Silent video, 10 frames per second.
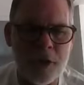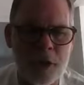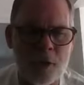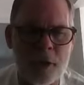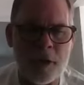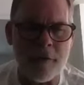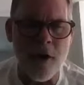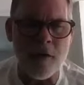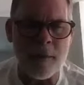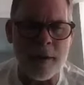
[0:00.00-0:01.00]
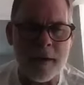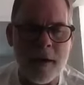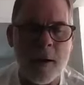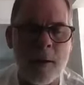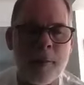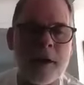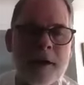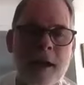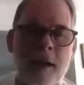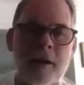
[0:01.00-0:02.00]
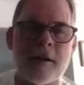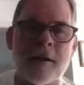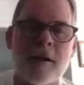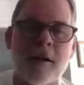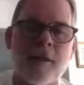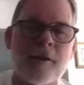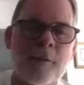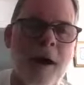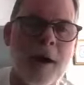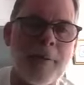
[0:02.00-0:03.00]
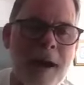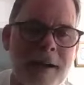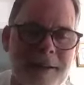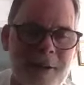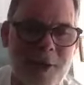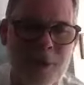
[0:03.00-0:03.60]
union involvement. But again, they're bypassing the